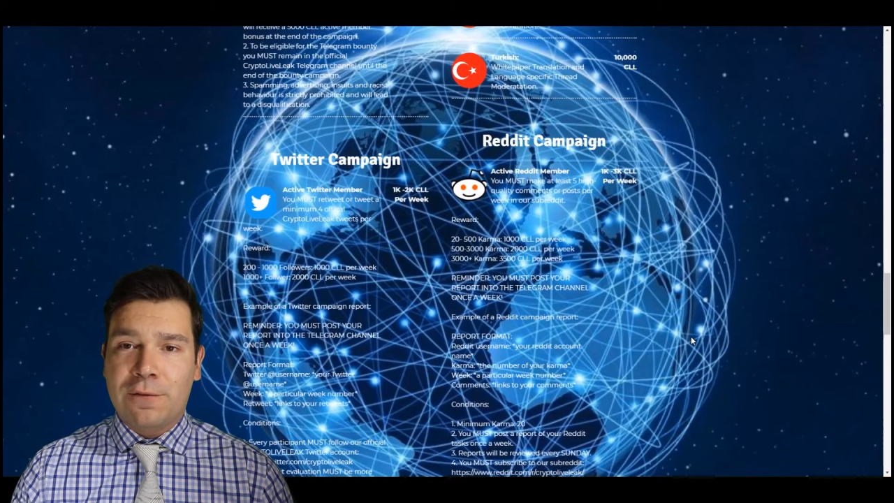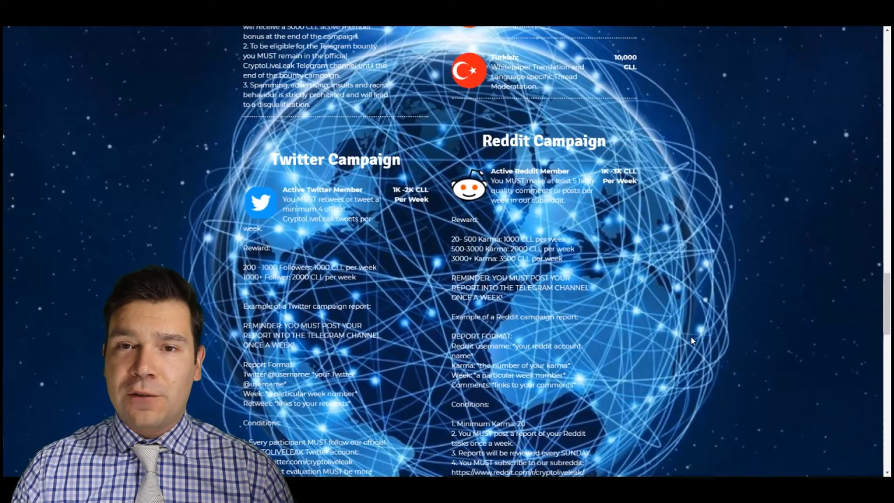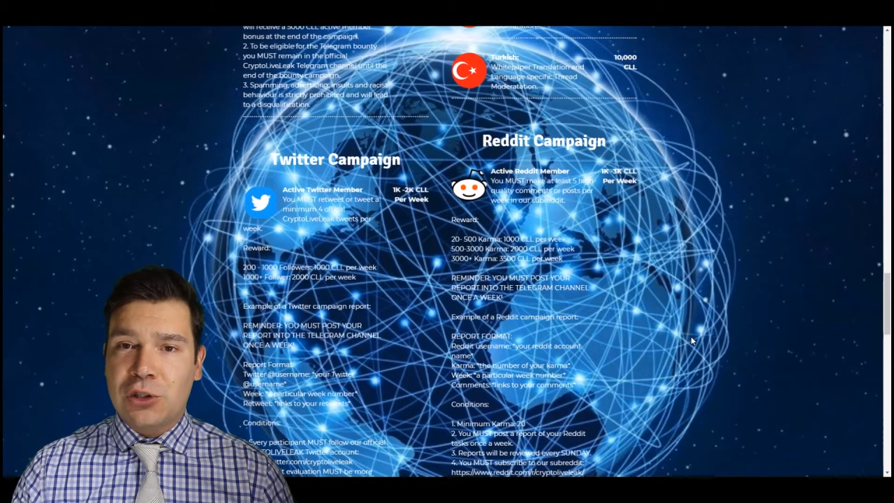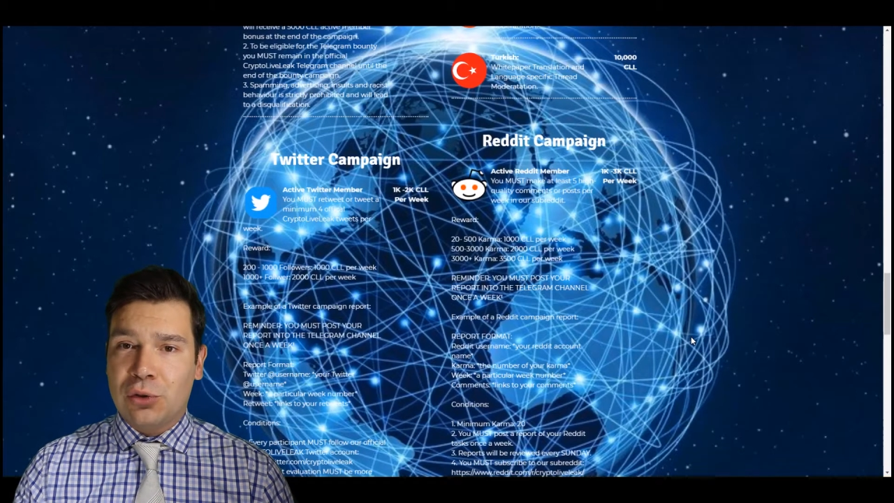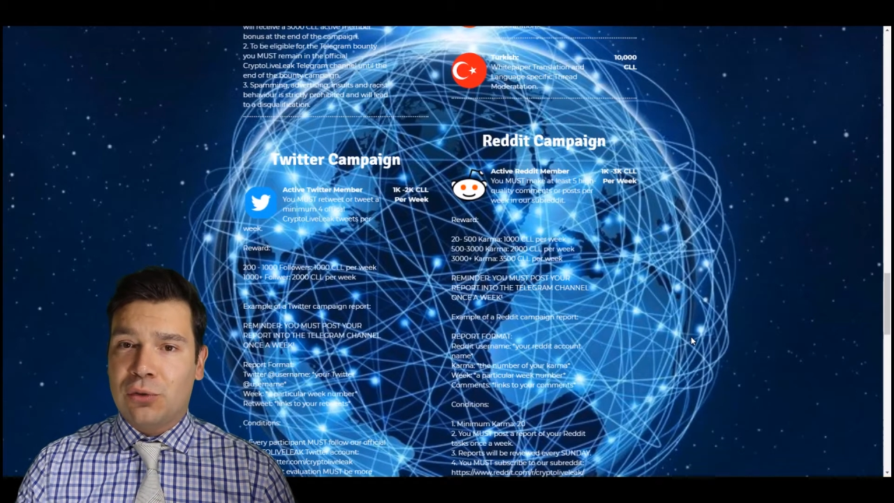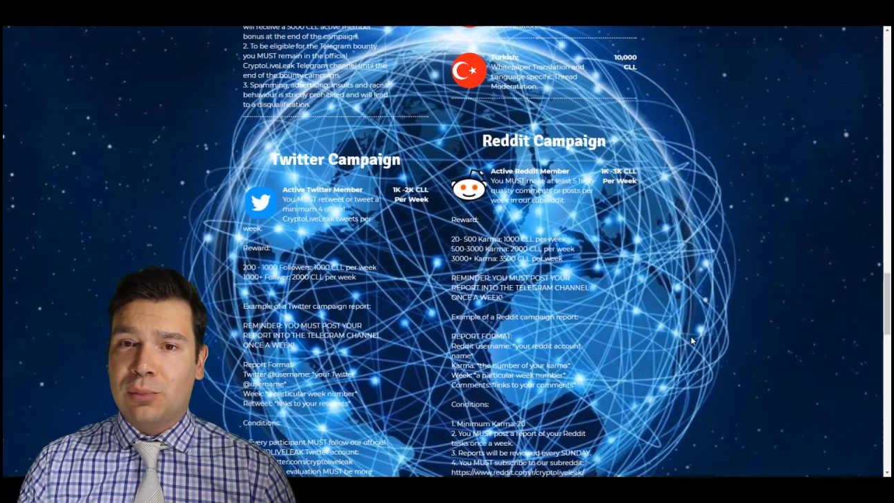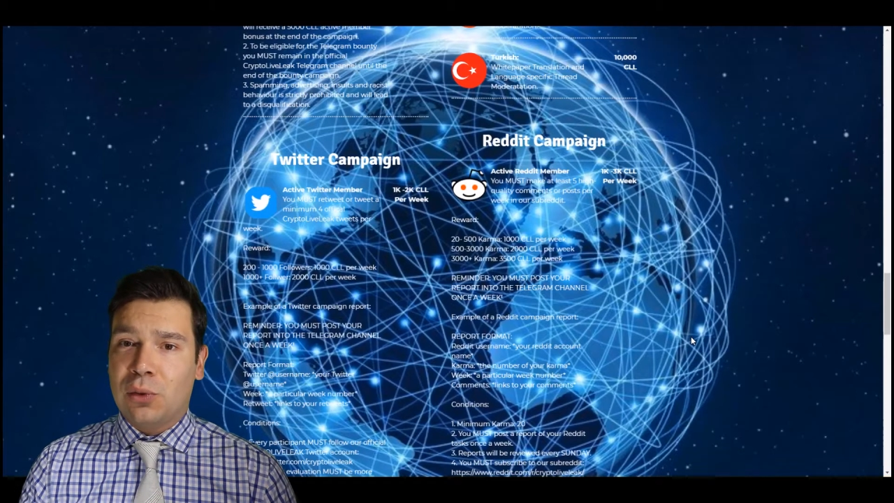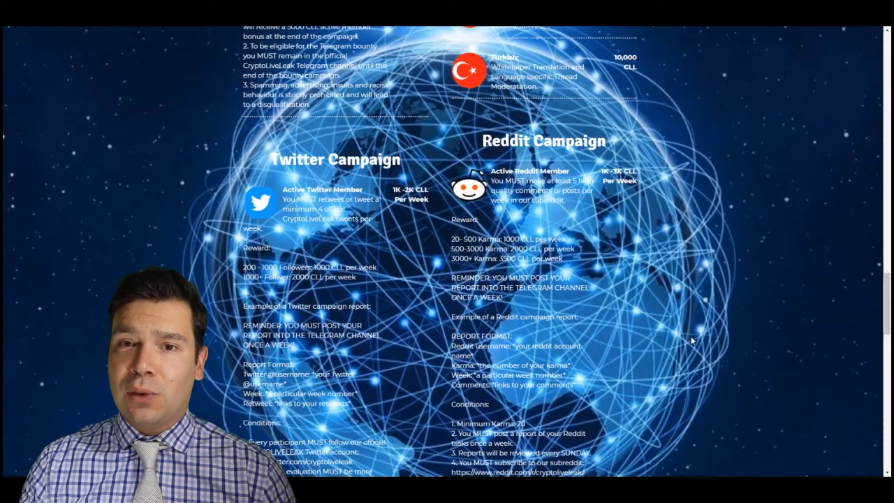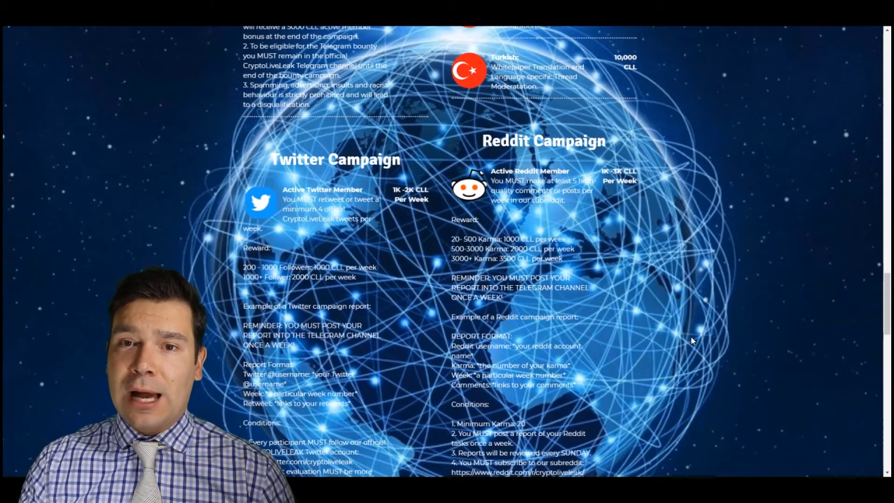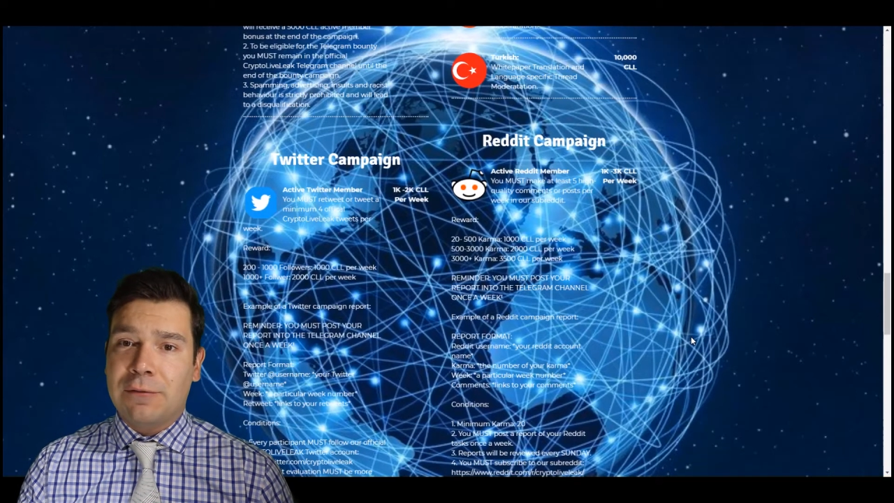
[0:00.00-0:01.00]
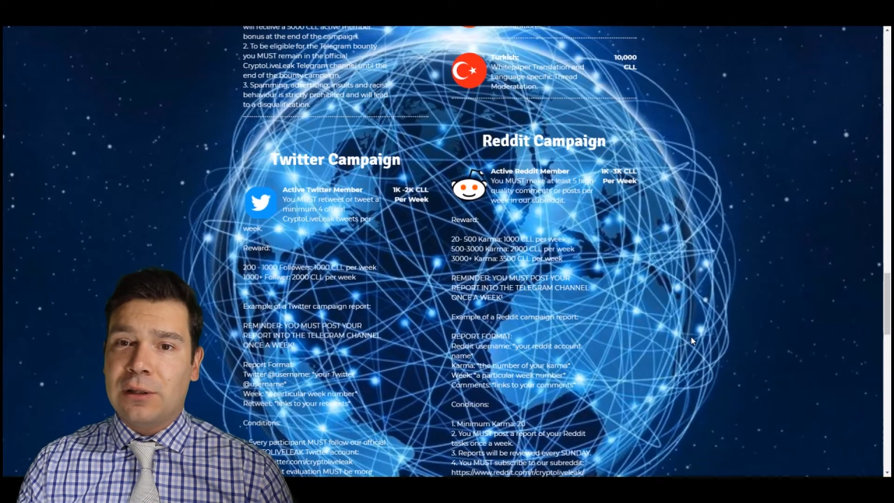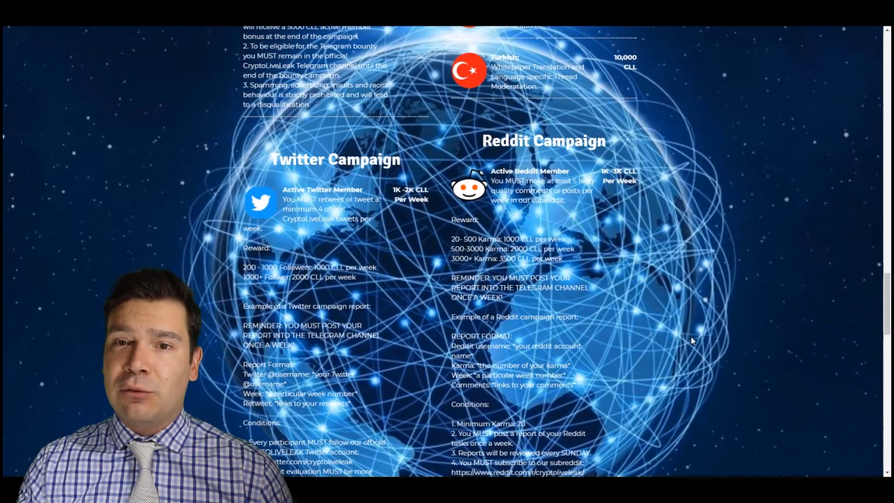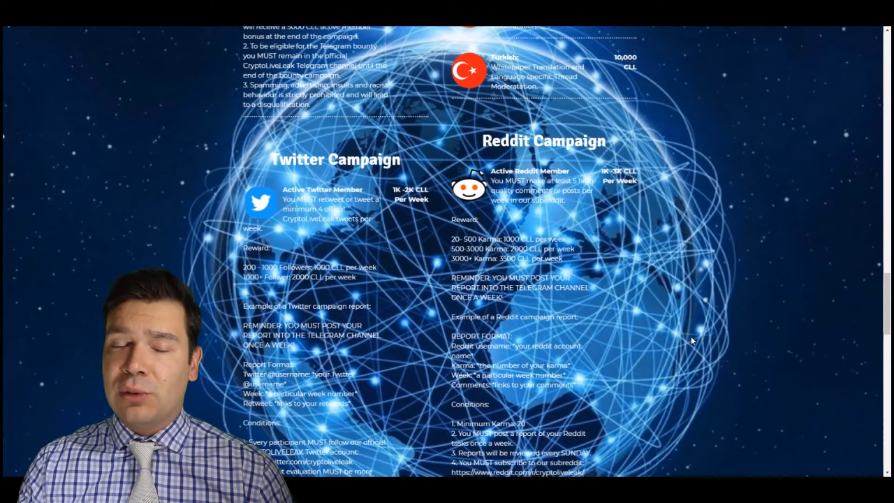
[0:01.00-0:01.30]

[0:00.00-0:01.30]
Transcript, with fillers: official Crypto Live Leak